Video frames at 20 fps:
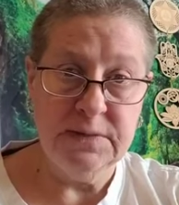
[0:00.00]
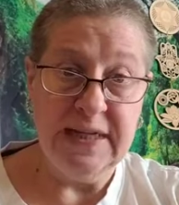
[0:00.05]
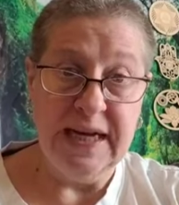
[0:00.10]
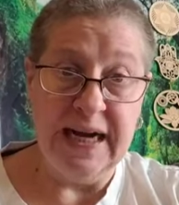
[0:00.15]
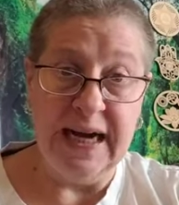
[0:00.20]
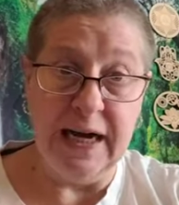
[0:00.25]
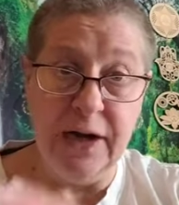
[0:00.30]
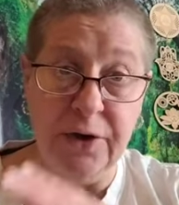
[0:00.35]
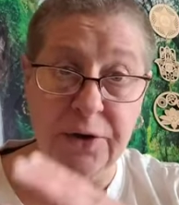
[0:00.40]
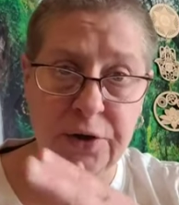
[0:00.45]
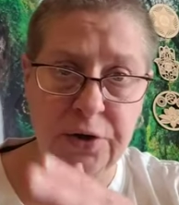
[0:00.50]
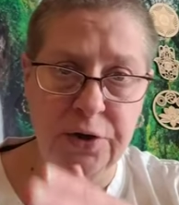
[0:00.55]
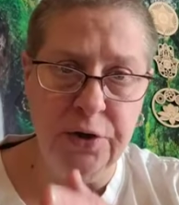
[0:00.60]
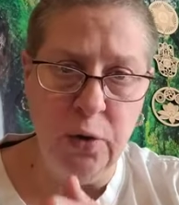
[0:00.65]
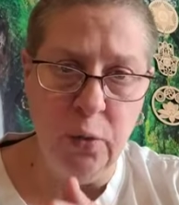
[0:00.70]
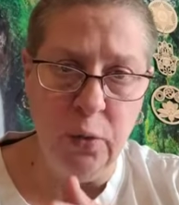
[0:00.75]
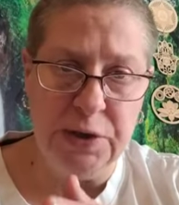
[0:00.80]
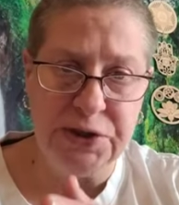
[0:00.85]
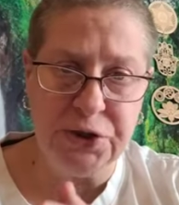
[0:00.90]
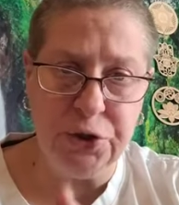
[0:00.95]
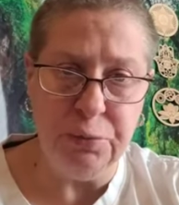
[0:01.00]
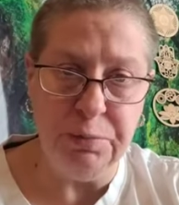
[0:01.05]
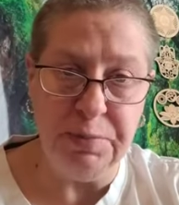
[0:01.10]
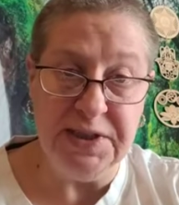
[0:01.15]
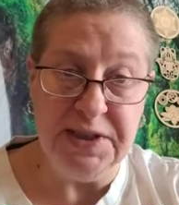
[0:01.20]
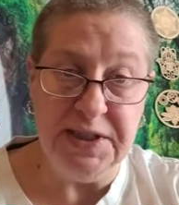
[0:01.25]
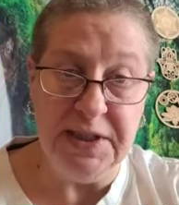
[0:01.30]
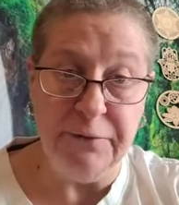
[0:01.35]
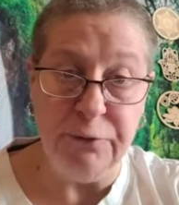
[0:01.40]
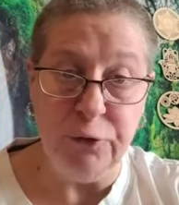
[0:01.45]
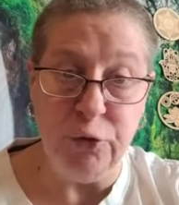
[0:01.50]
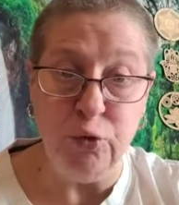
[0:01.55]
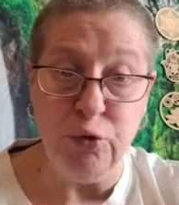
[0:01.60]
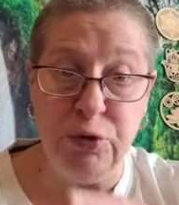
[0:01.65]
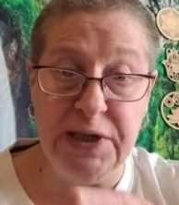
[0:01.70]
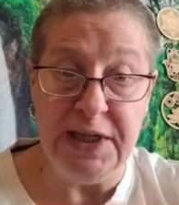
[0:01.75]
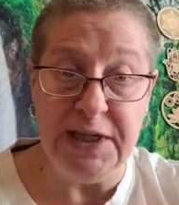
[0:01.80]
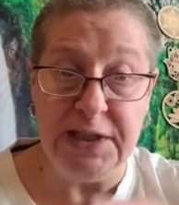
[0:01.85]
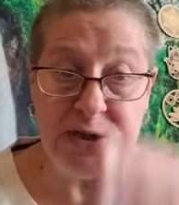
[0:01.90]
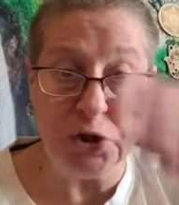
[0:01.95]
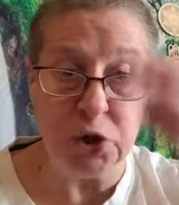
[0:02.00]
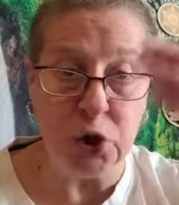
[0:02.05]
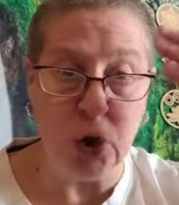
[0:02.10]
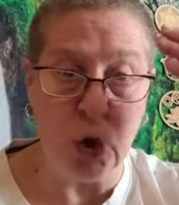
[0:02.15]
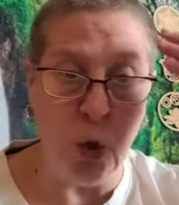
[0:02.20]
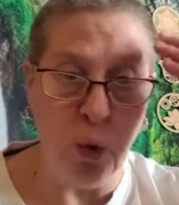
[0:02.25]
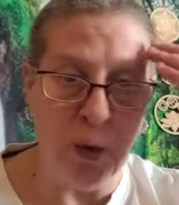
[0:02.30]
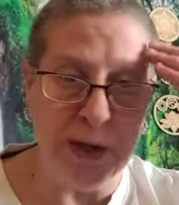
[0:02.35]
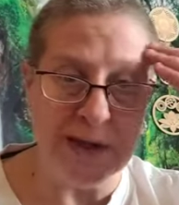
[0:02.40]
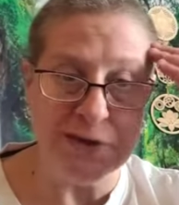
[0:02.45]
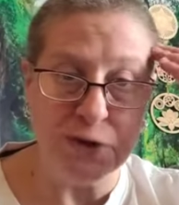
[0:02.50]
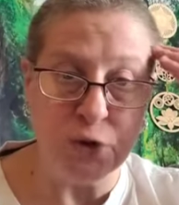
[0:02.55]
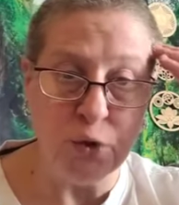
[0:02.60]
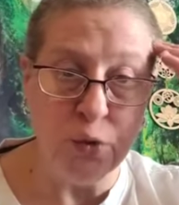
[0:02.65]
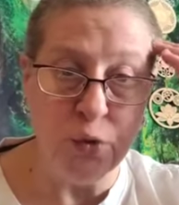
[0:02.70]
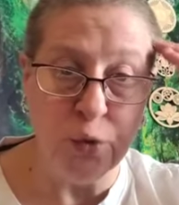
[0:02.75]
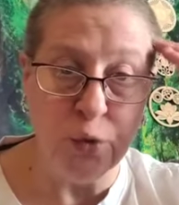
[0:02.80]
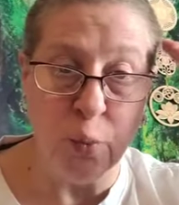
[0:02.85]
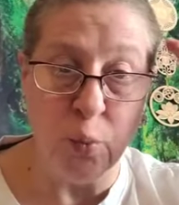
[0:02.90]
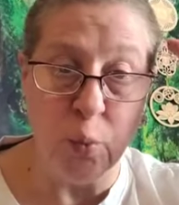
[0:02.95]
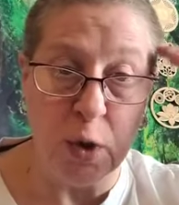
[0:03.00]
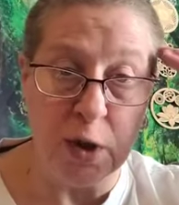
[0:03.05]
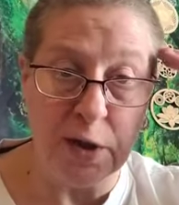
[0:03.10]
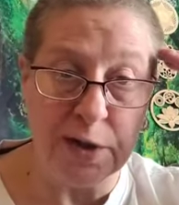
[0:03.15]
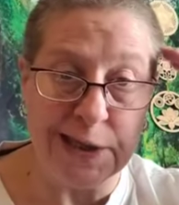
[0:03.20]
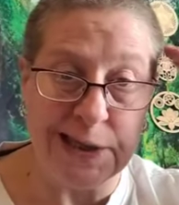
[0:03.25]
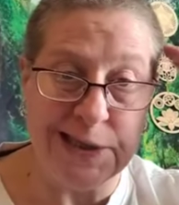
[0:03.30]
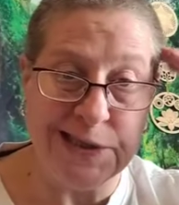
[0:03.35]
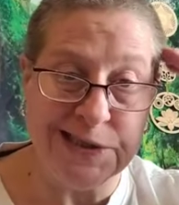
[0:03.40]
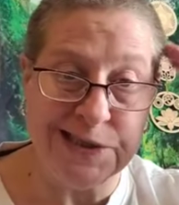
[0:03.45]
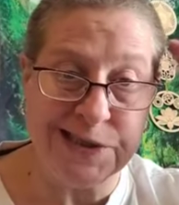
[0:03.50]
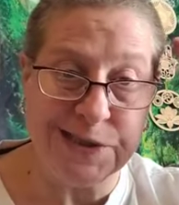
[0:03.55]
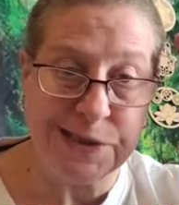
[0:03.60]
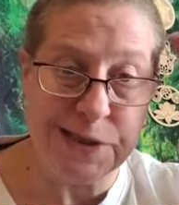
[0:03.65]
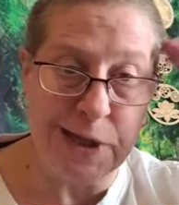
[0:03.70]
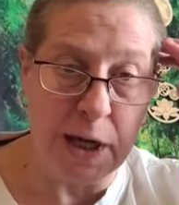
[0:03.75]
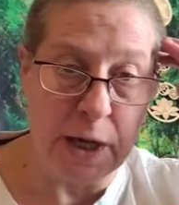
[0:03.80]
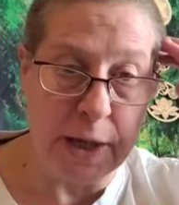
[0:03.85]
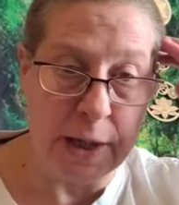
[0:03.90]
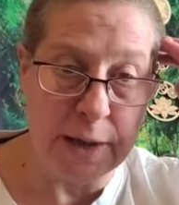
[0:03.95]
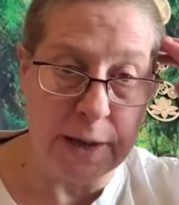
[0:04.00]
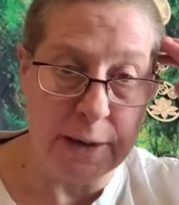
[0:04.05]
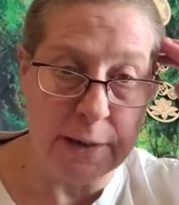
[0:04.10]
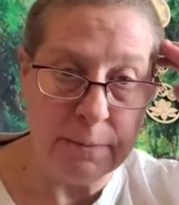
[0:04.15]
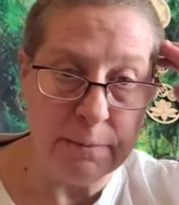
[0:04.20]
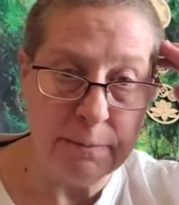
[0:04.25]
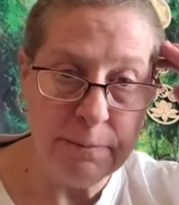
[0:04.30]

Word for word: How do you know what you believe? You need to go and do the work inside.